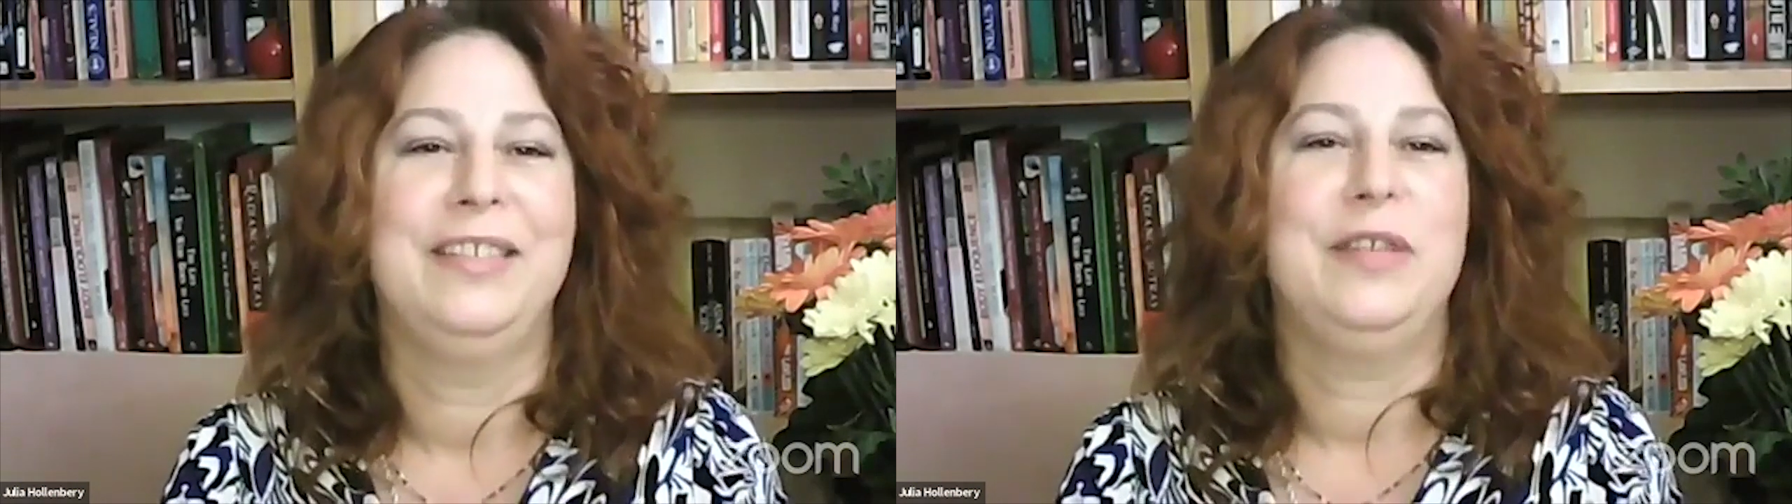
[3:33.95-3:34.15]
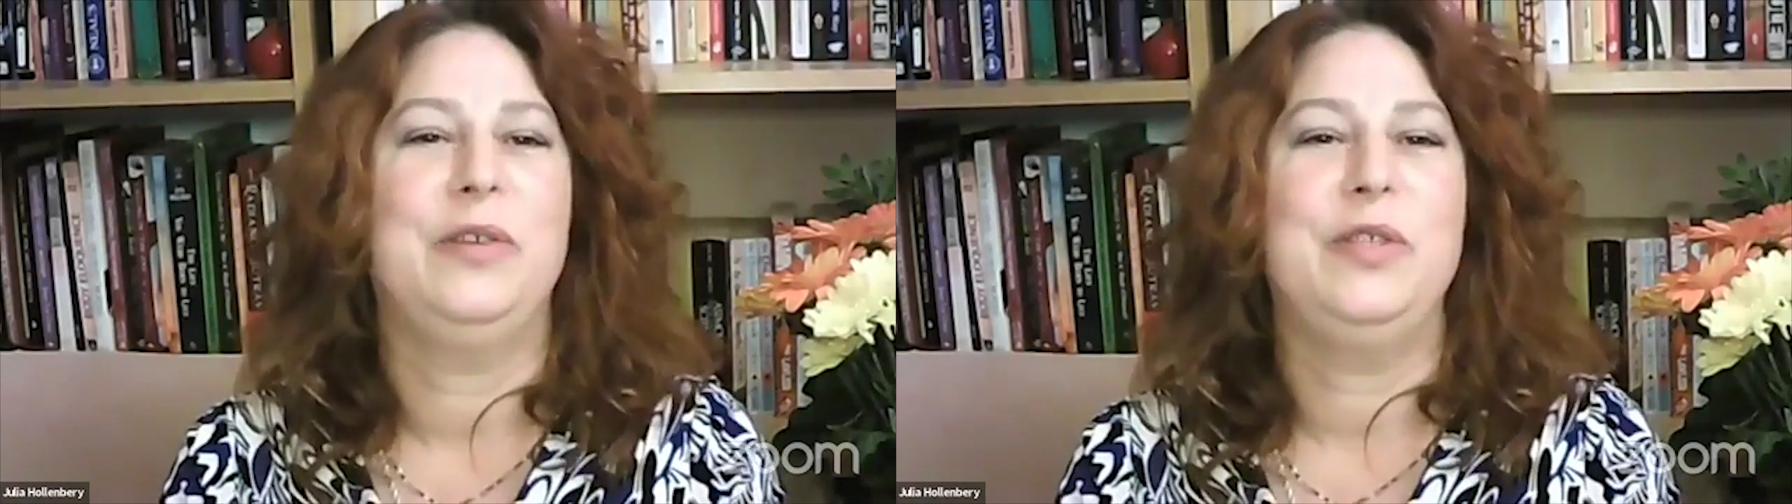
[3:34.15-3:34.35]

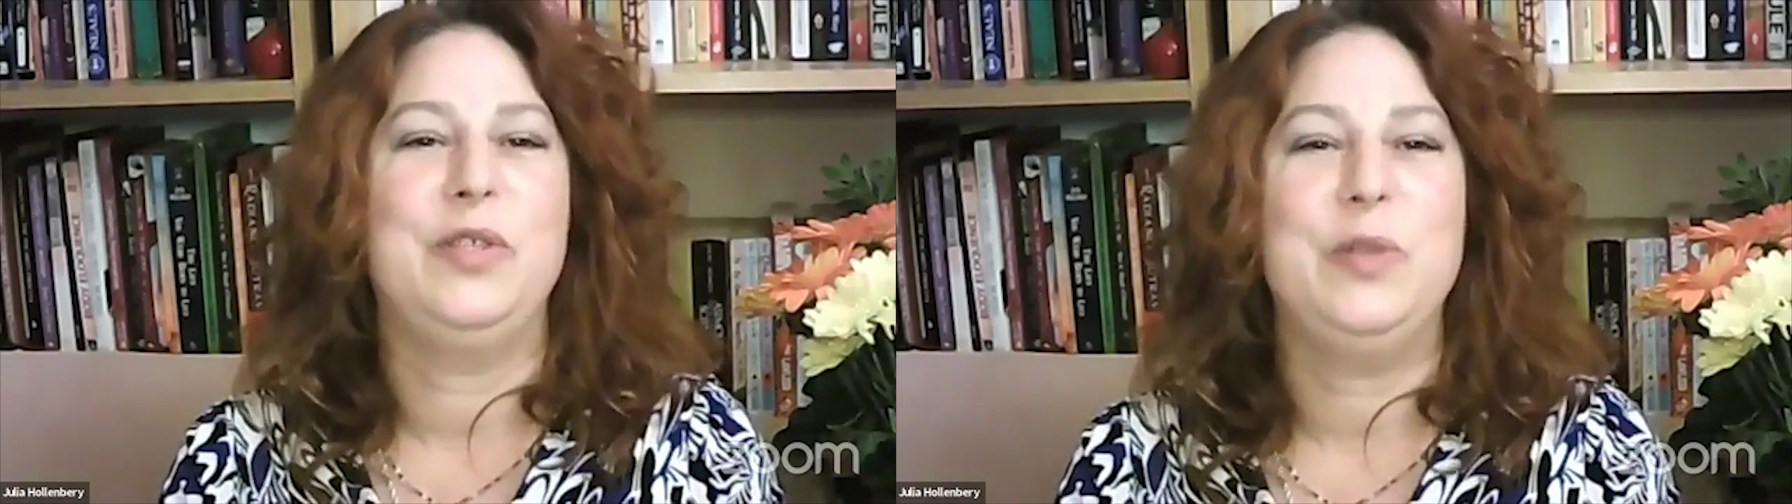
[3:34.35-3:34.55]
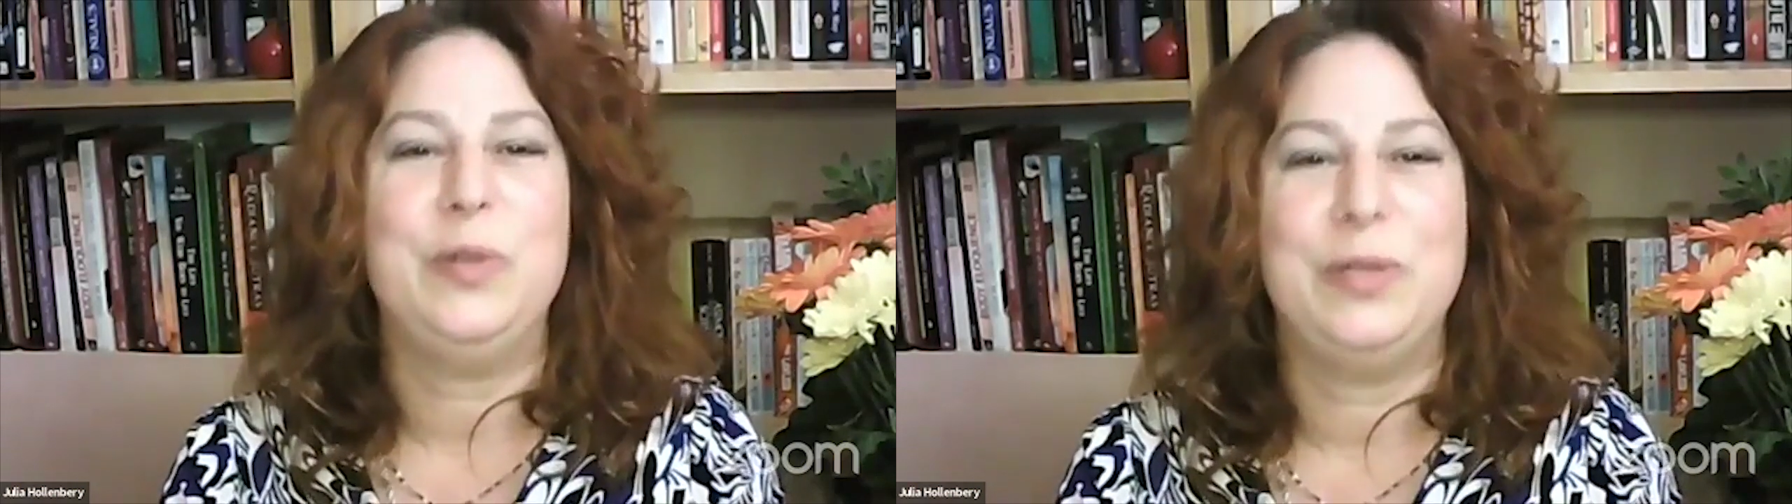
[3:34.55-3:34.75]
on the
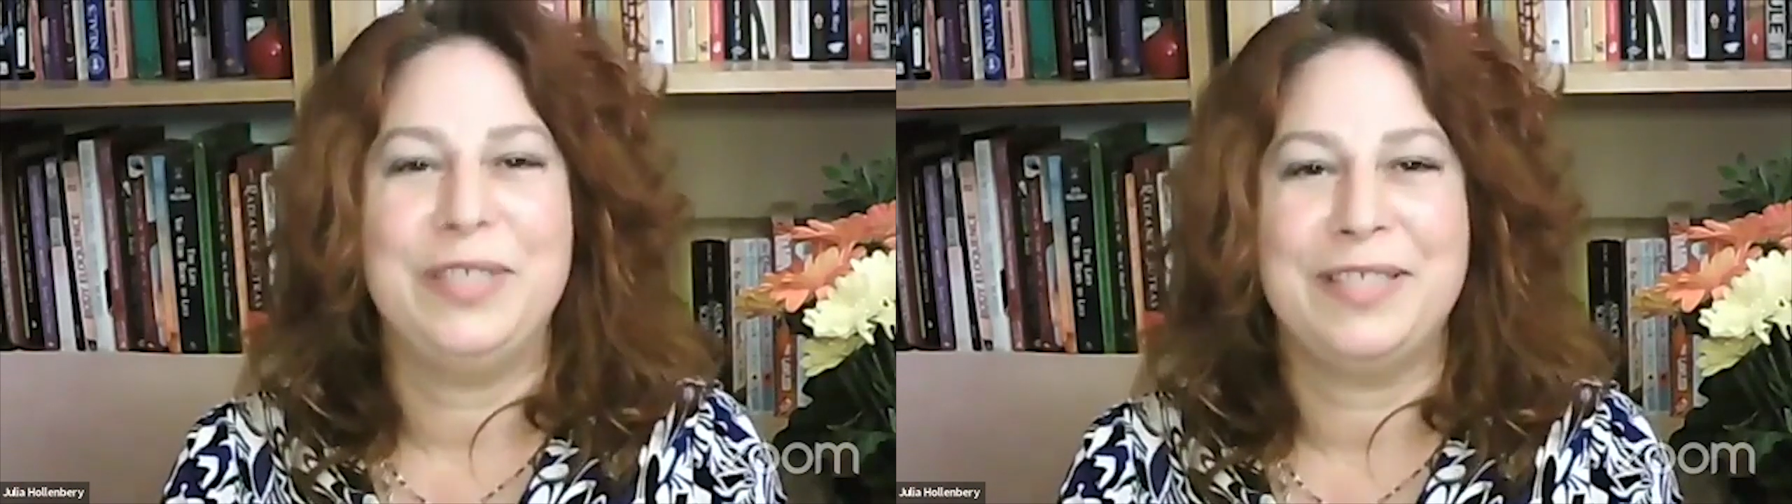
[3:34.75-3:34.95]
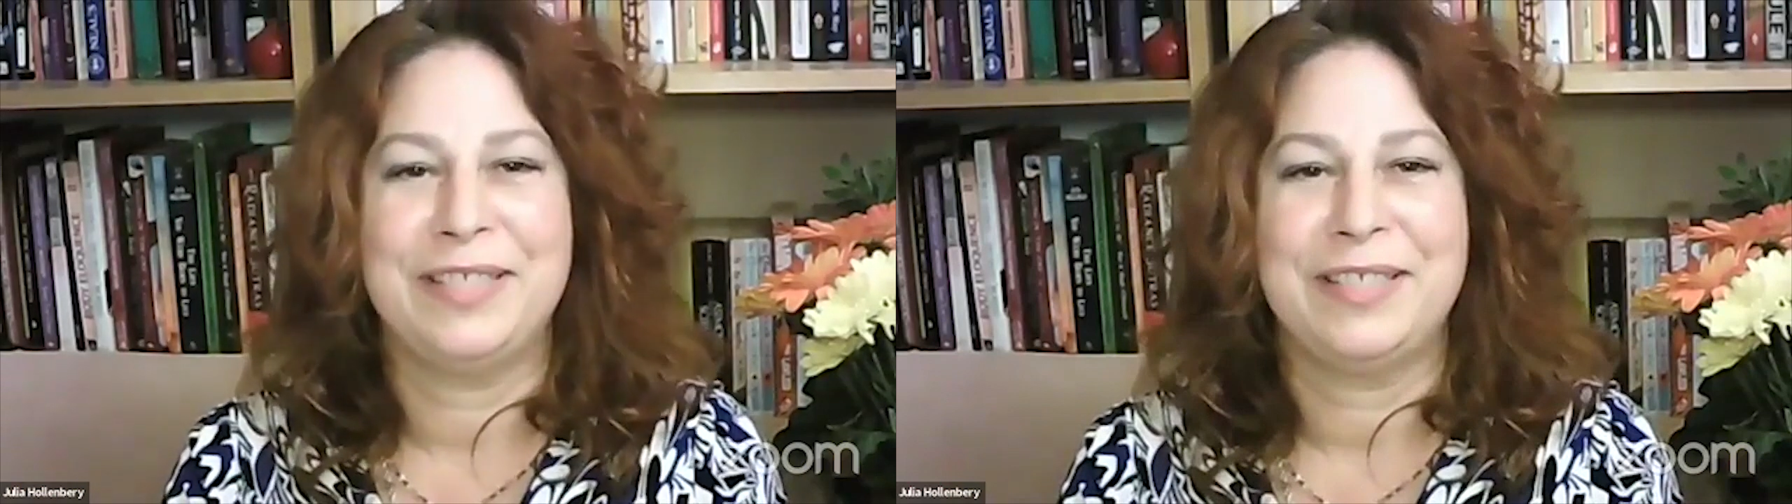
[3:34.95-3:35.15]

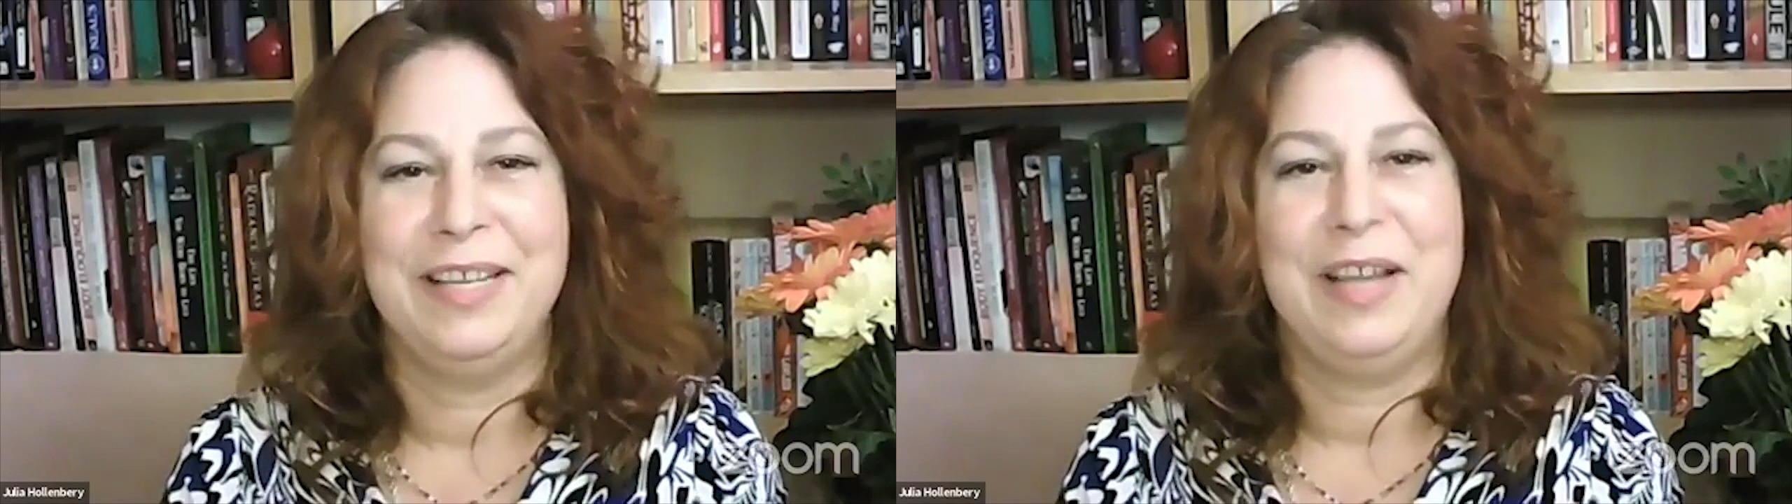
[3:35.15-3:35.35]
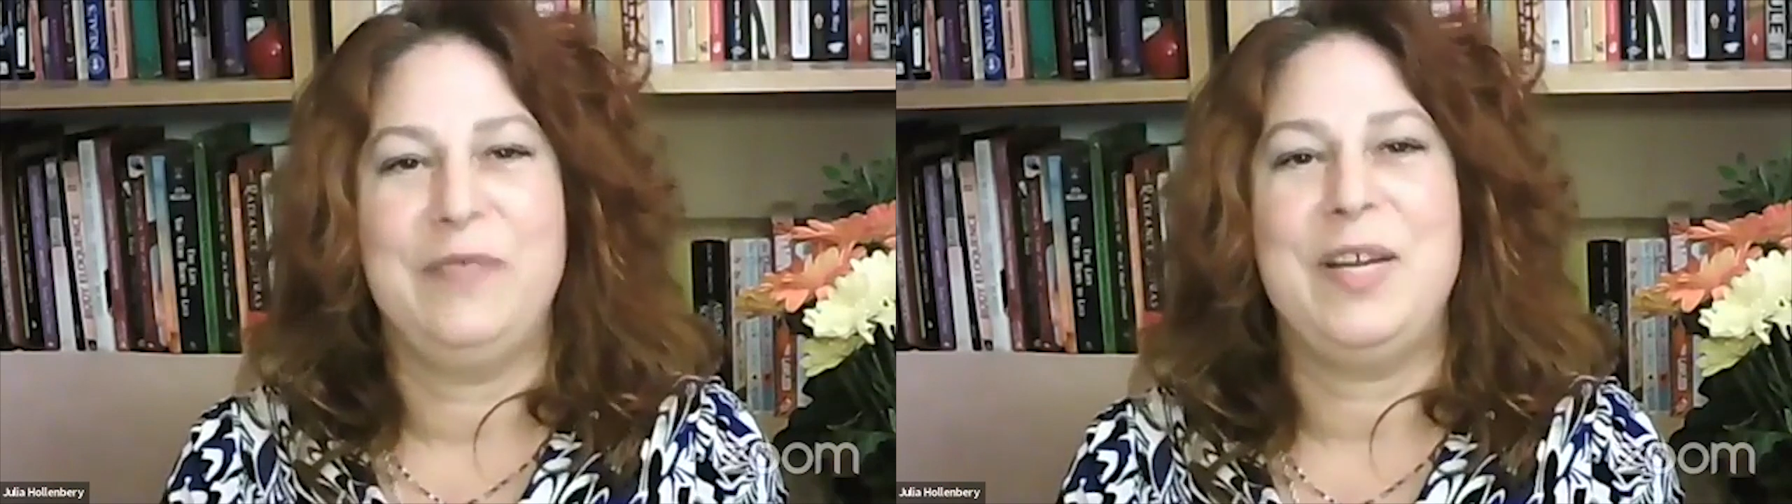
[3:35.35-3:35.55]
doors
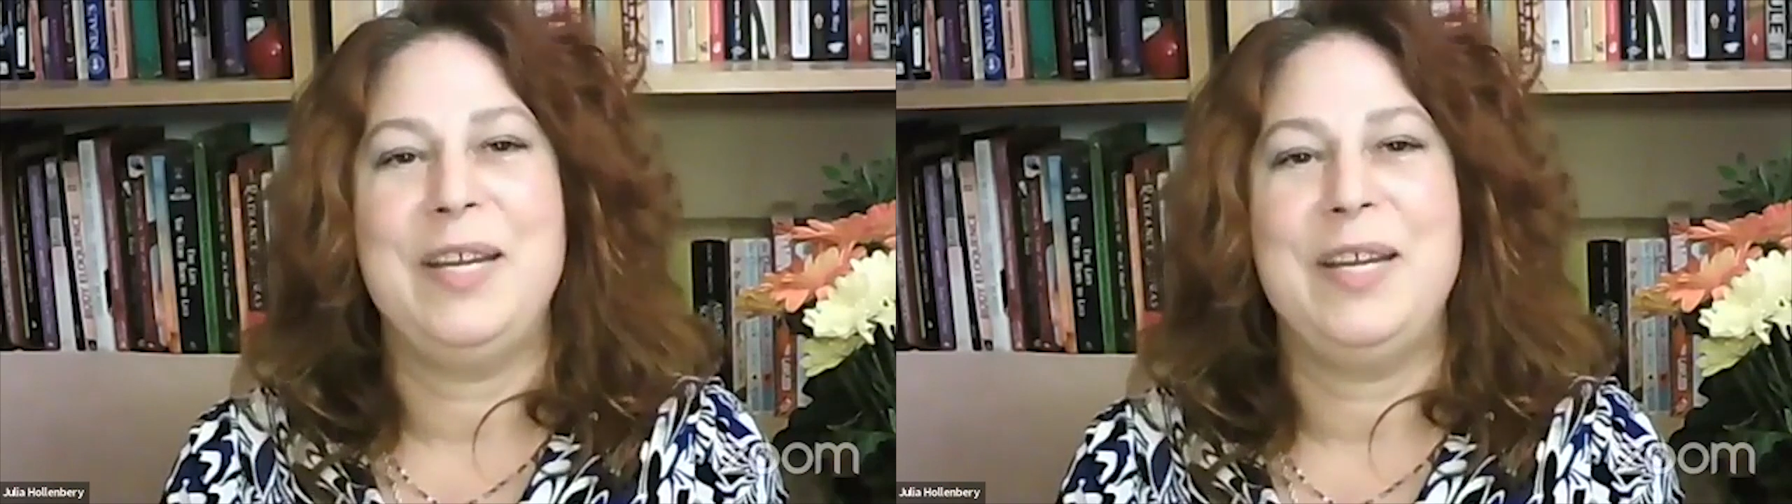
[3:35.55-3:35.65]
of our